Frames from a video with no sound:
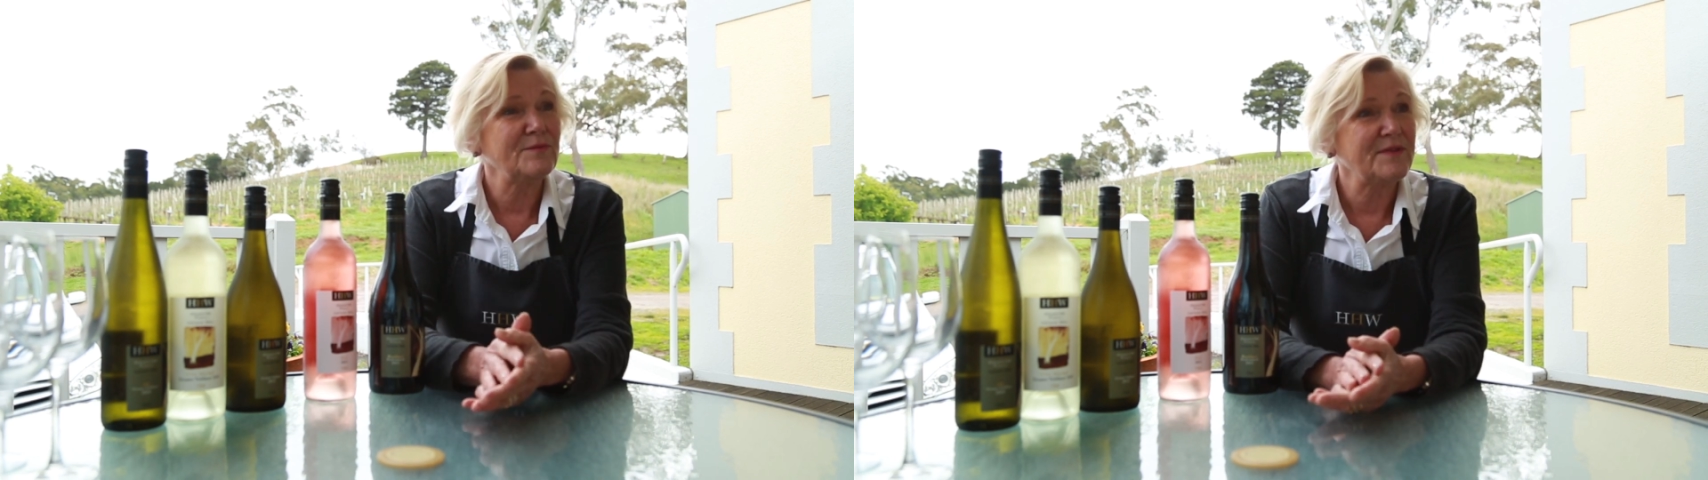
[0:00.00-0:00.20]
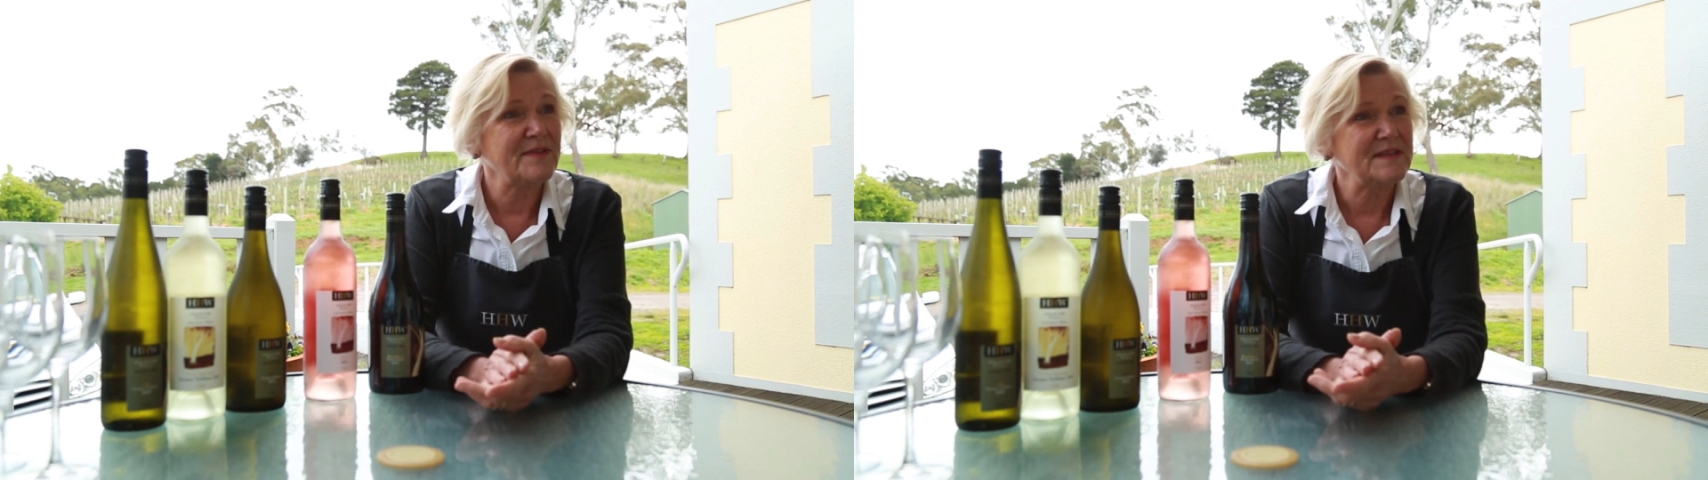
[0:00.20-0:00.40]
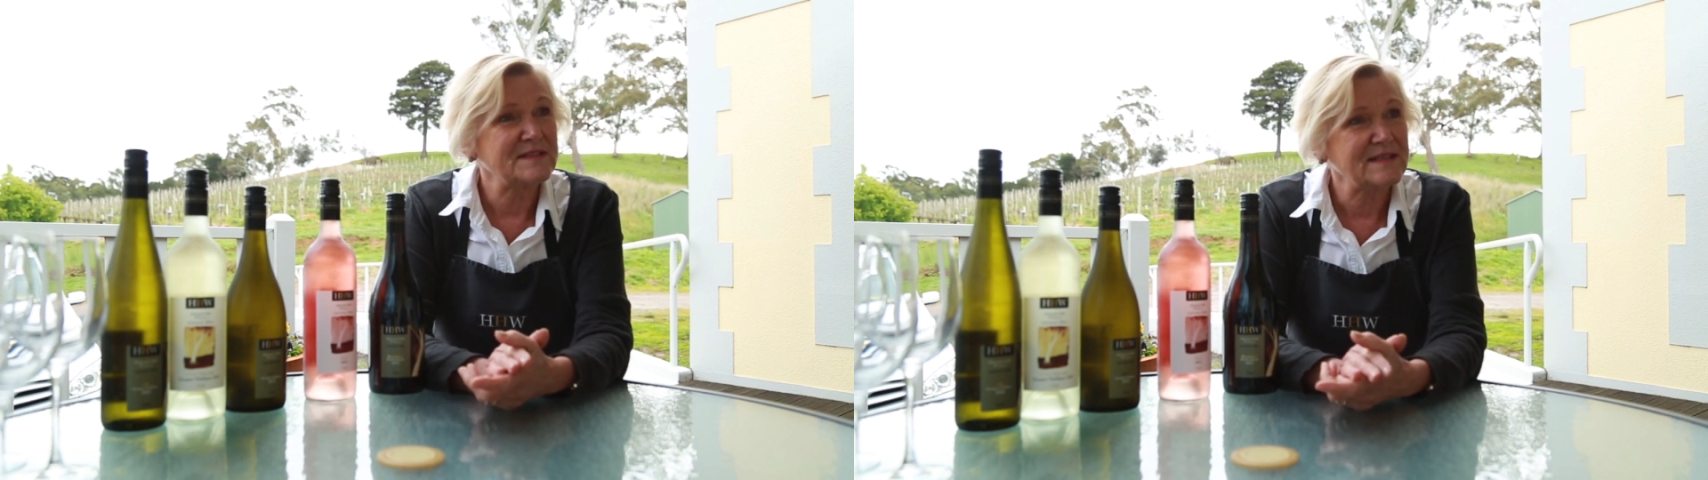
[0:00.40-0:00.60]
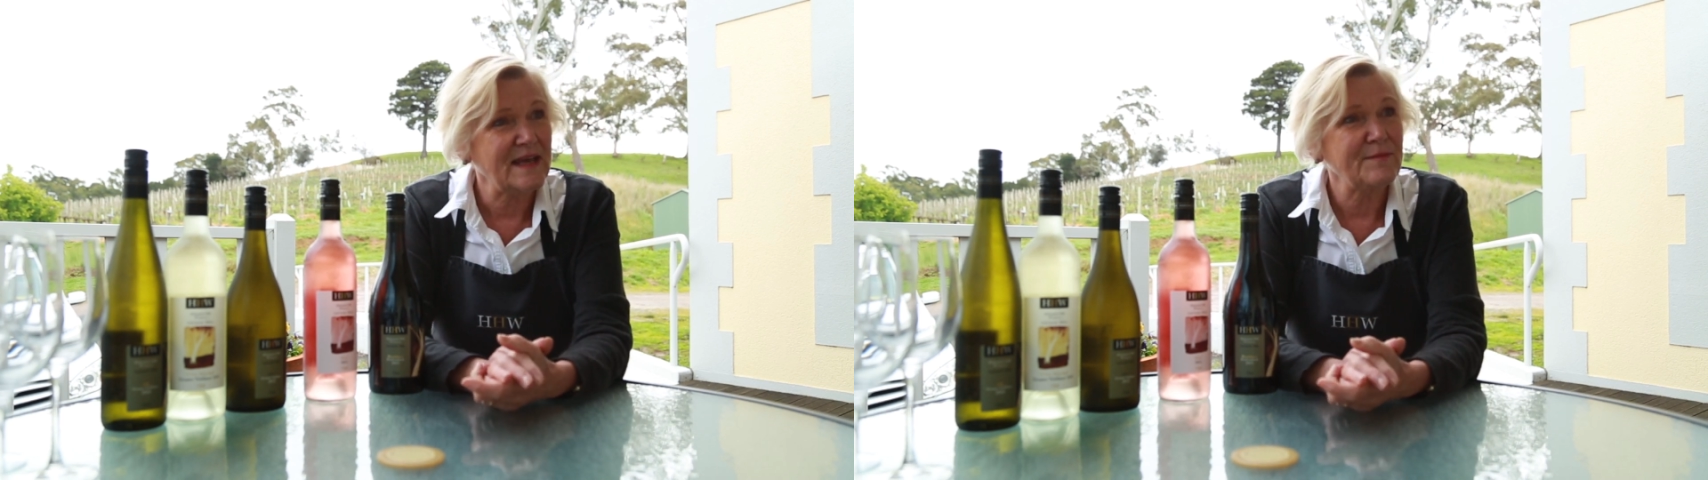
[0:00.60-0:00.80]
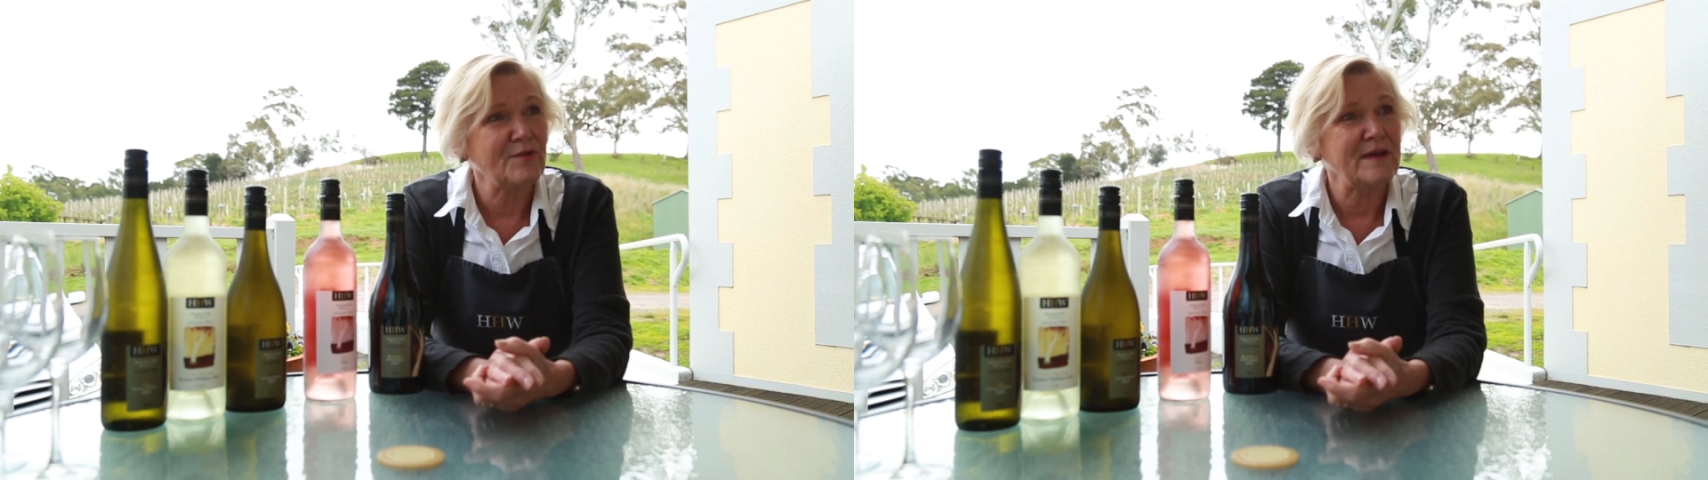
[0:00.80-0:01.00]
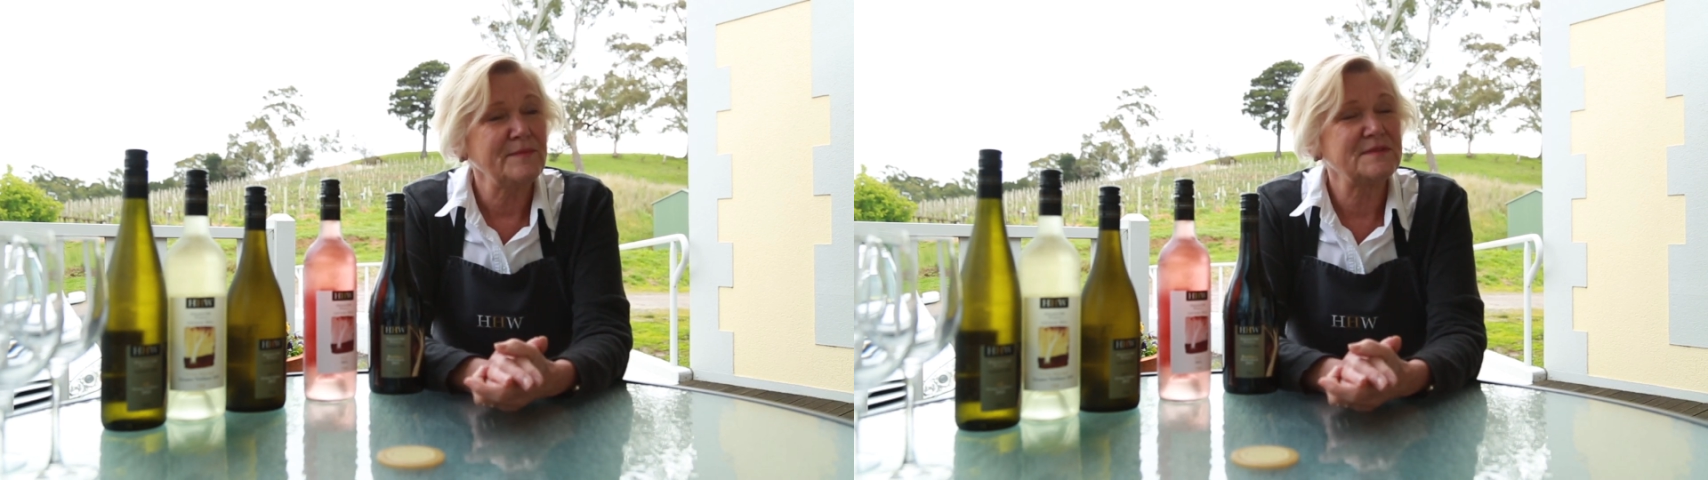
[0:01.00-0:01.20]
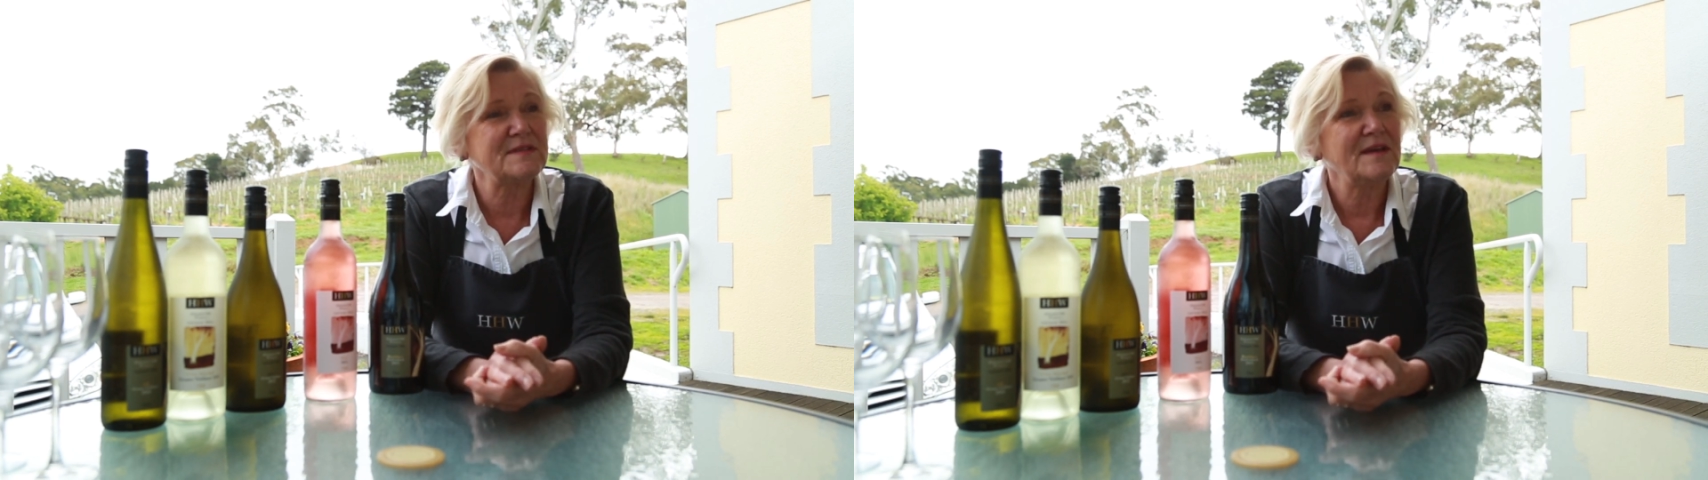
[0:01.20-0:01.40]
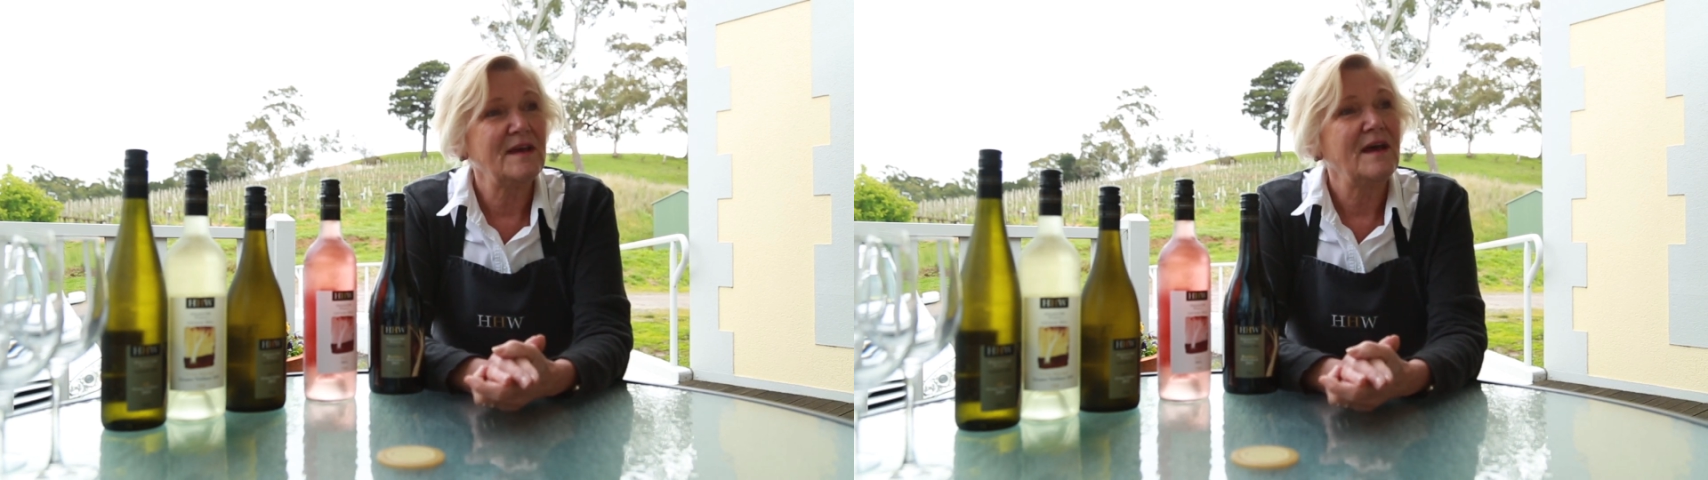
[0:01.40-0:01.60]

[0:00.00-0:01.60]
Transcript: with these same grapes.